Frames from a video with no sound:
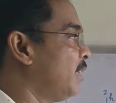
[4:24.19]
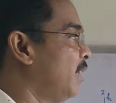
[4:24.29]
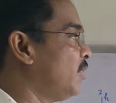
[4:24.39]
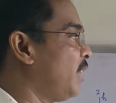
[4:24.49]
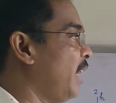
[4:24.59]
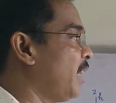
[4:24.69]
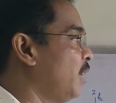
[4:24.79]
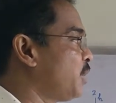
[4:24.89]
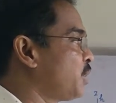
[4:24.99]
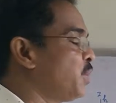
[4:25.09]
this
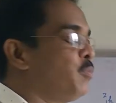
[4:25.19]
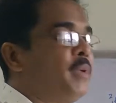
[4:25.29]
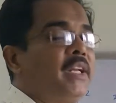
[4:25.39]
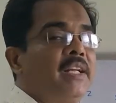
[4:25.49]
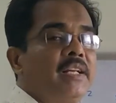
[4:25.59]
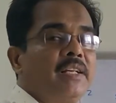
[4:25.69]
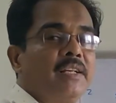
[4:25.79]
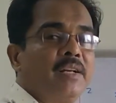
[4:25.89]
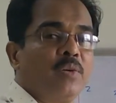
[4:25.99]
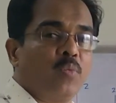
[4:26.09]
angle should be
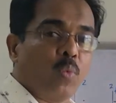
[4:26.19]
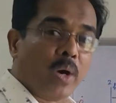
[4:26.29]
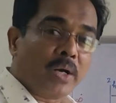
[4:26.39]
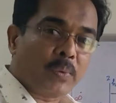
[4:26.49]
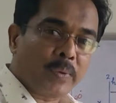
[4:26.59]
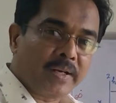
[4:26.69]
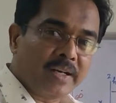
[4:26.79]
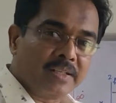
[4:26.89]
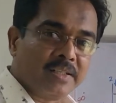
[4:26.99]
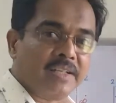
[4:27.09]

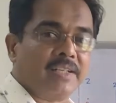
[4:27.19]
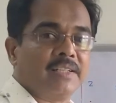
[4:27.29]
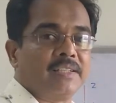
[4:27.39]
120 degree